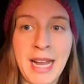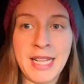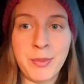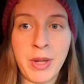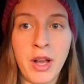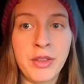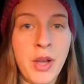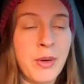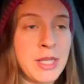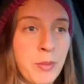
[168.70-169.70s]
as we all
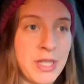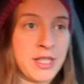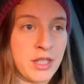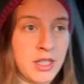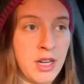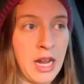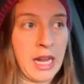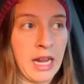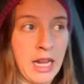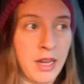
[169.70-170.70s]
know, it's winter,
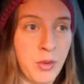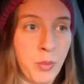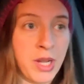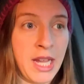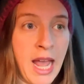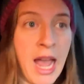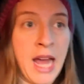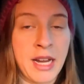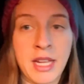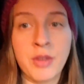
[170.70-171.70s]
and we
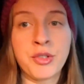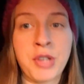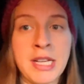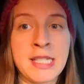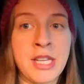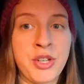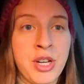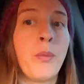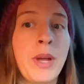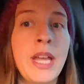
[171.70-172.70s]
had a huge
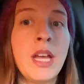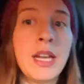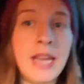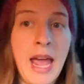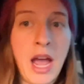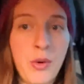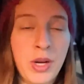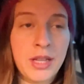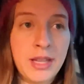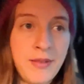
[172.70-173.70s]
transition. We now
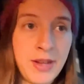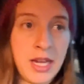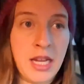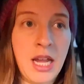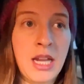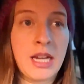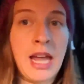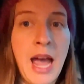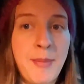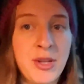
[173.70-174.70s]
are living in a
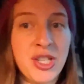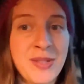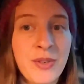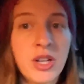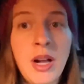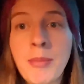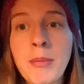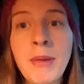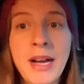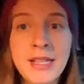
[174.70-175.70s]
cabin just for a couple
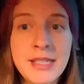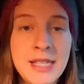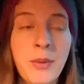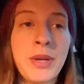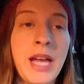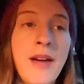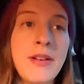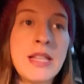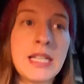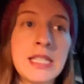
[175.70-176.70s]
months till we get
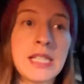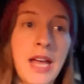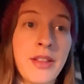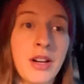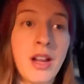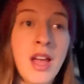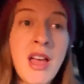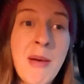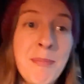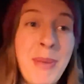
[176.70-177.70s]
everything together.
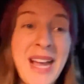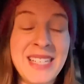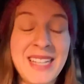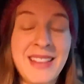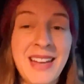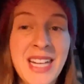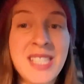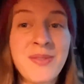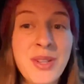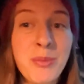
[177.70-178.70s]
But in the
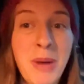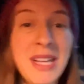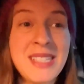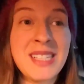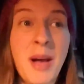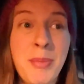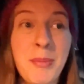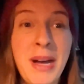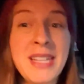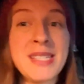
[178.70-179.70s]
next few months,
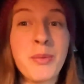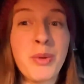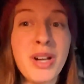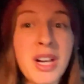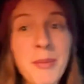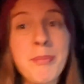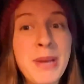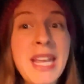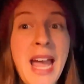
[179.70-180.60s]
we're gonna be